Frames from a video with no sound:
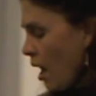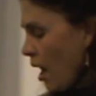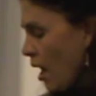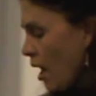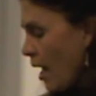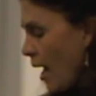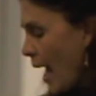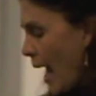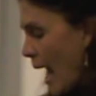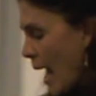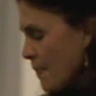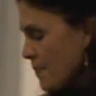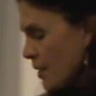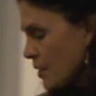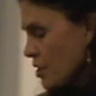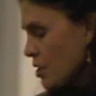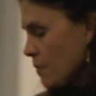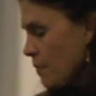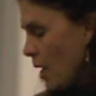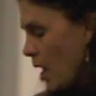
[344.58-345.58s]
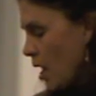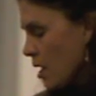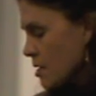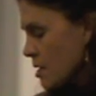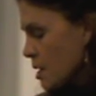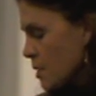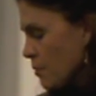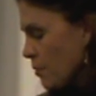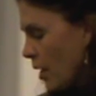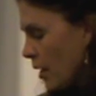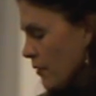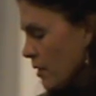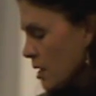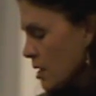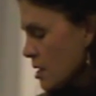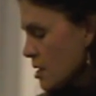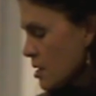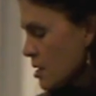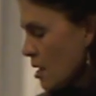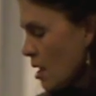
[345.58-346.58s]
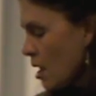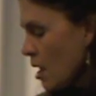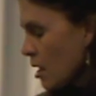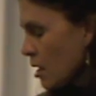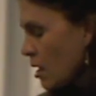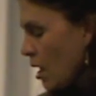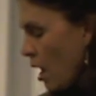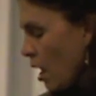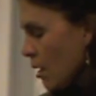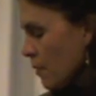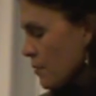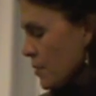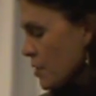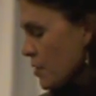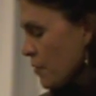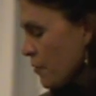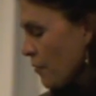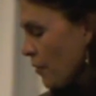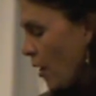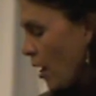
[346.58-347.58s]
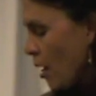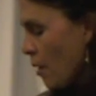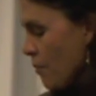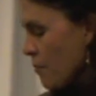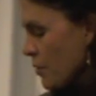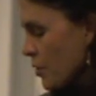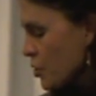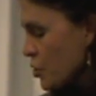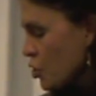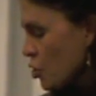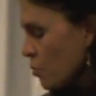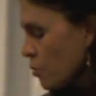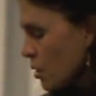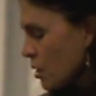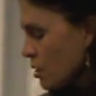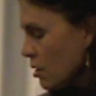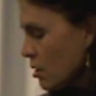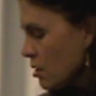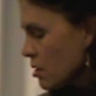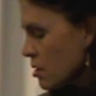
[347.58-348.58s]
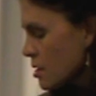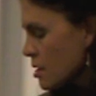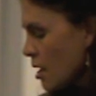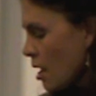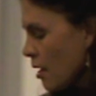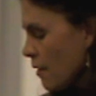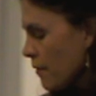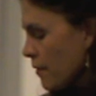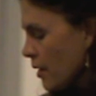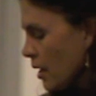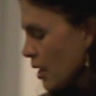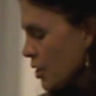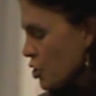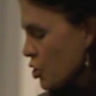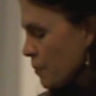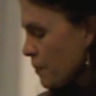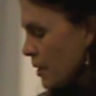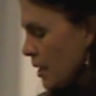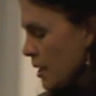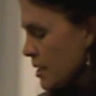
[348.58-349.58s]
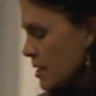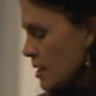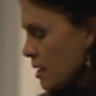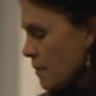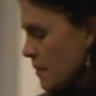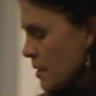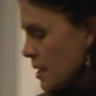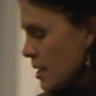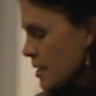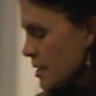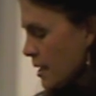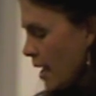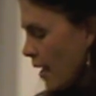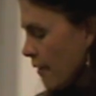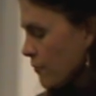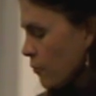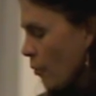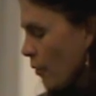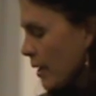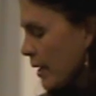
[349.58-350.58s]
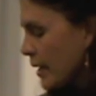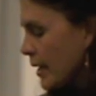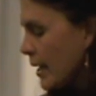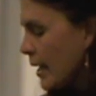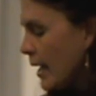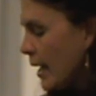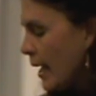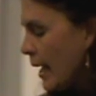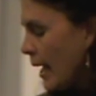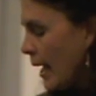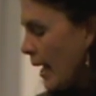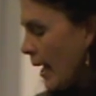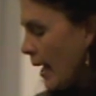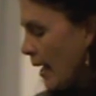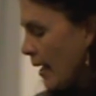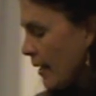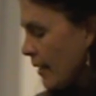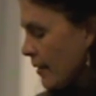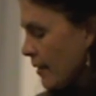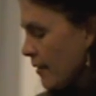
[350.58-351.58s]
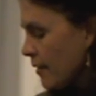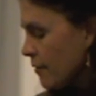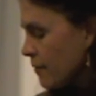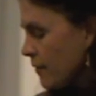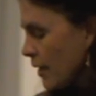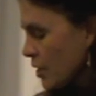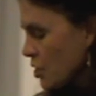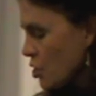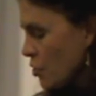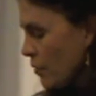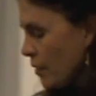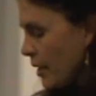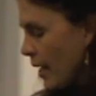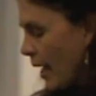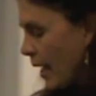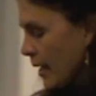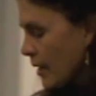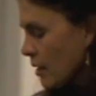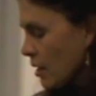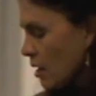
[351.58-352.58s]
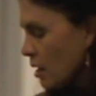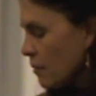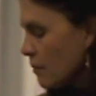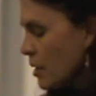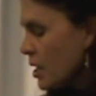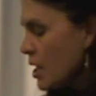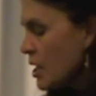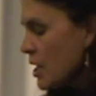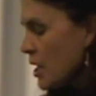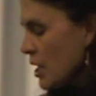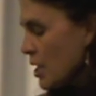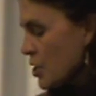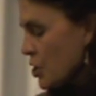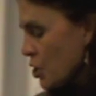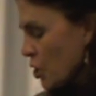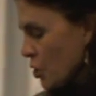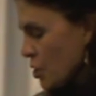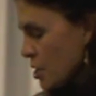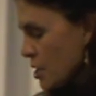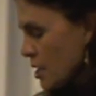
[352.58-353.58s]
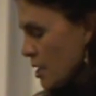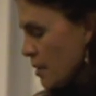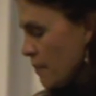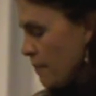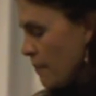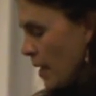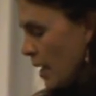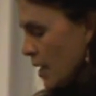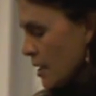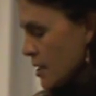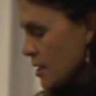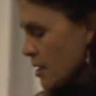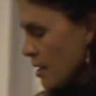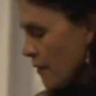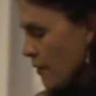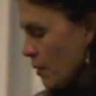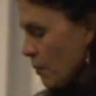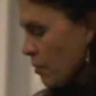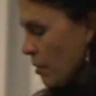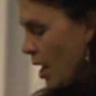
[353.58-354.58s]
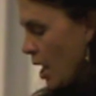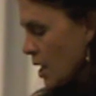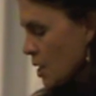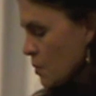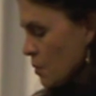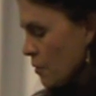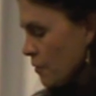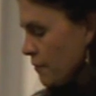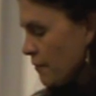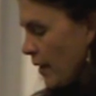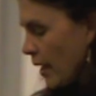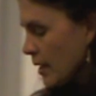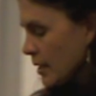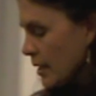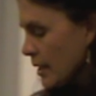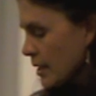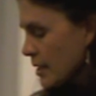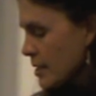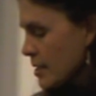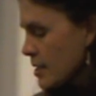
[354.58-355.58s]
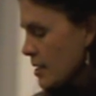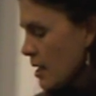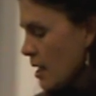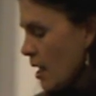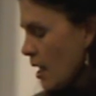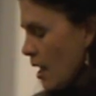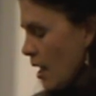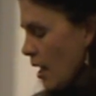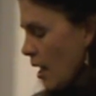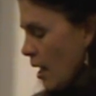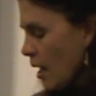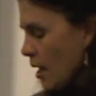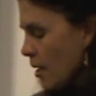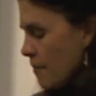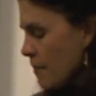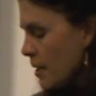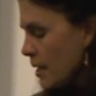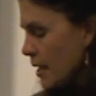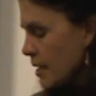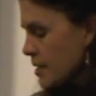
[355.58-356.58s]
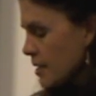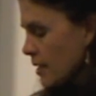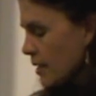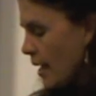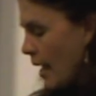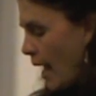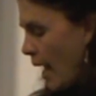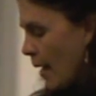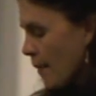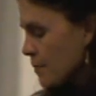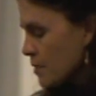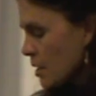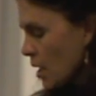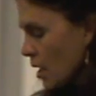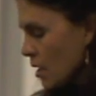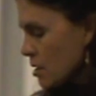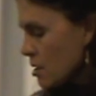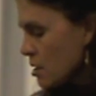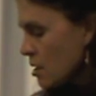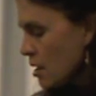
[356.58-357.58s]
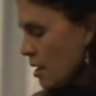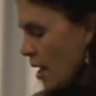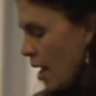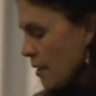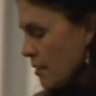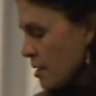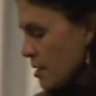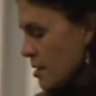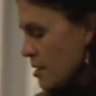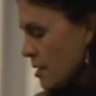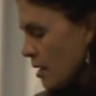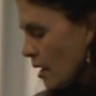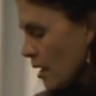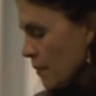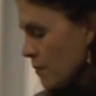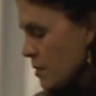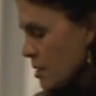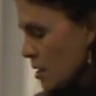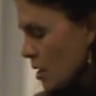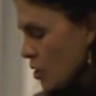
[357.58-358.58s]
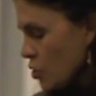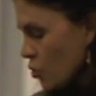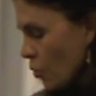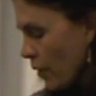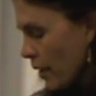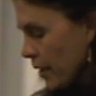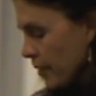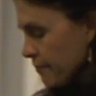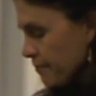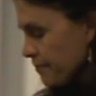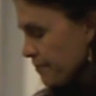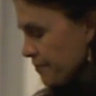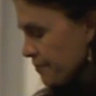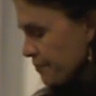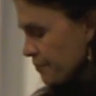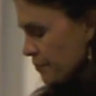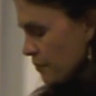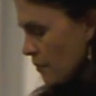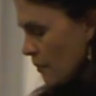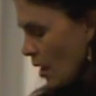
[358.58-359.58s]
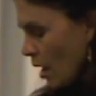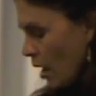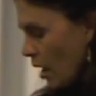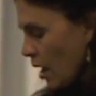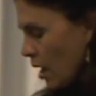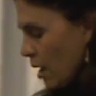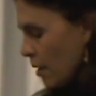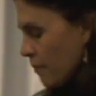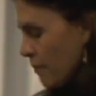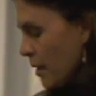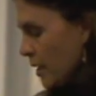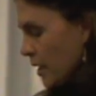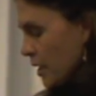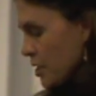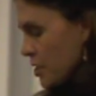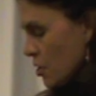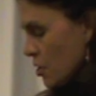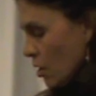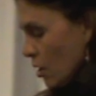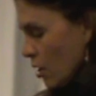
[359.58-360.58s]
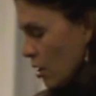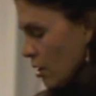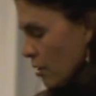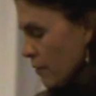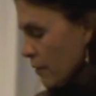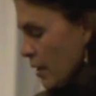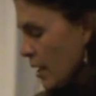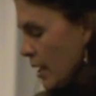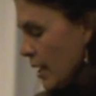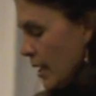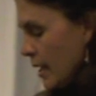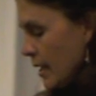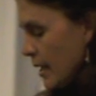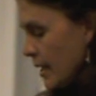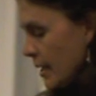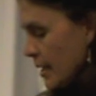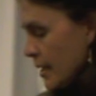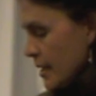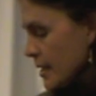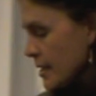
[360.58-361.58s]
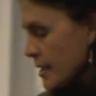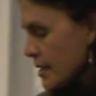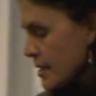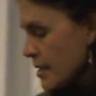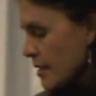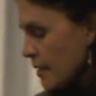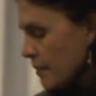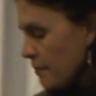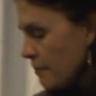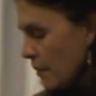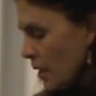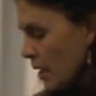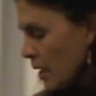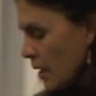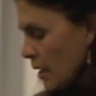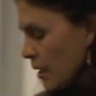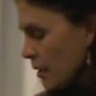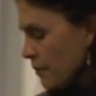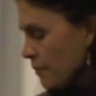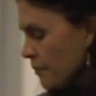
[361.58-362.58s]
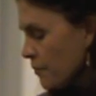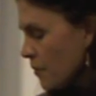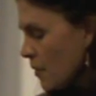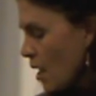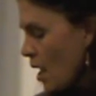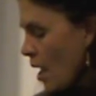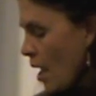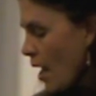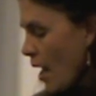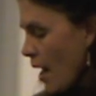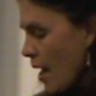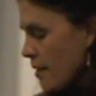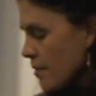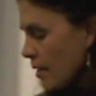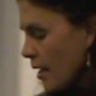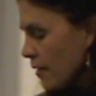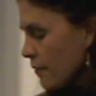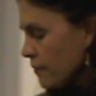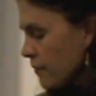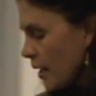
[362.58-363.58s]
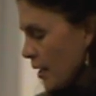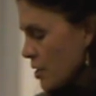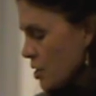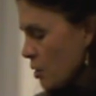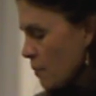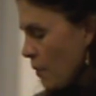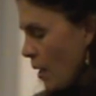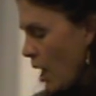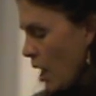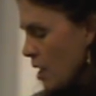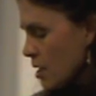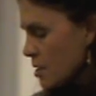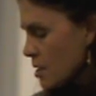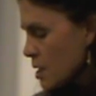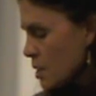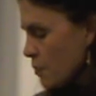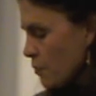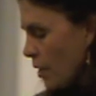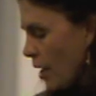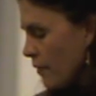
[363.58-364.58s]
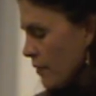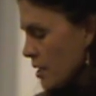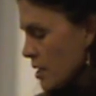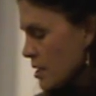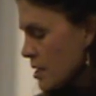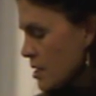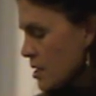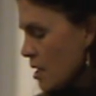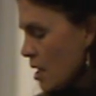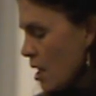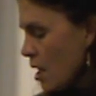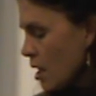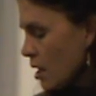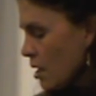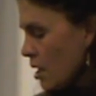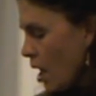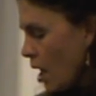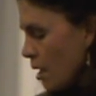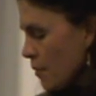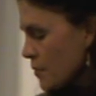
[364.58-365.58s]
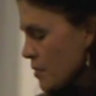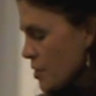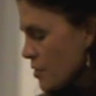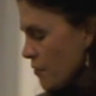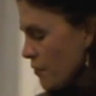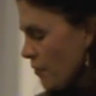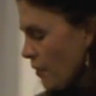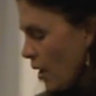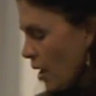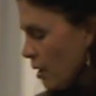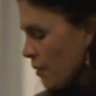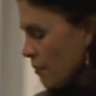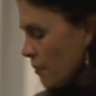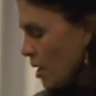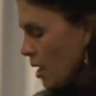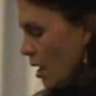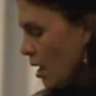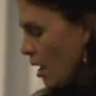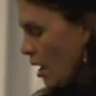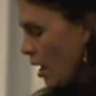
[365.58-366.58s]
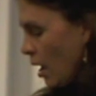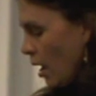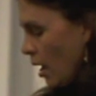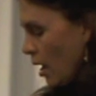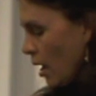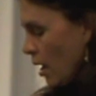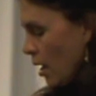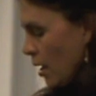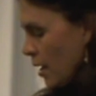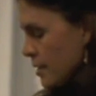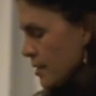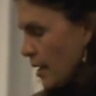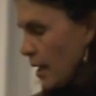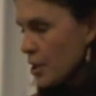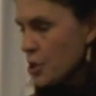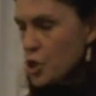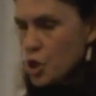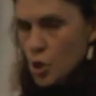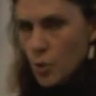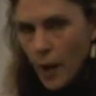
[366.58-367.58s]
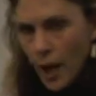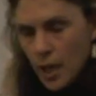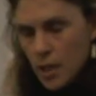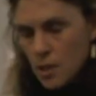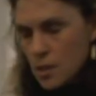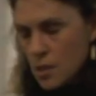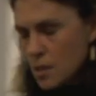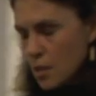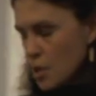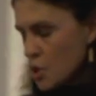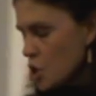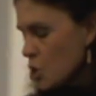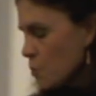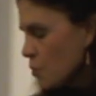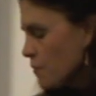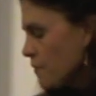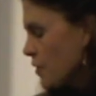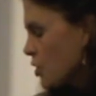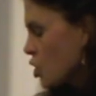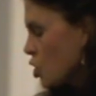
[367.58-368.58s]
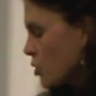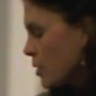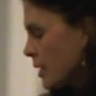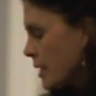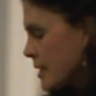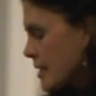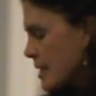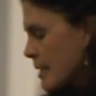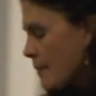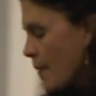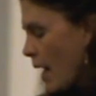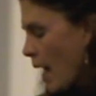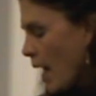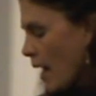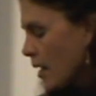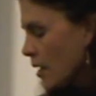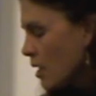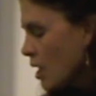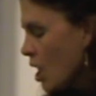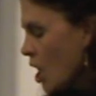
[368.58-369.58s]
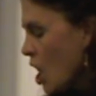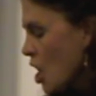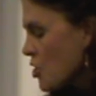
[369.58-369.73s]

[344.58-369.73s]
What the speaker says: Abductor pollicis brevis comes from the tubercles of the trapezium and the scaphoid, and the flexor ranaculum inserts to the base of the proximal phalanx, and it's going to abduct at the CMC joint, and nerve is median. And then flexor pollicis brevis comes from, it's got two heads, a superficial and a deep head.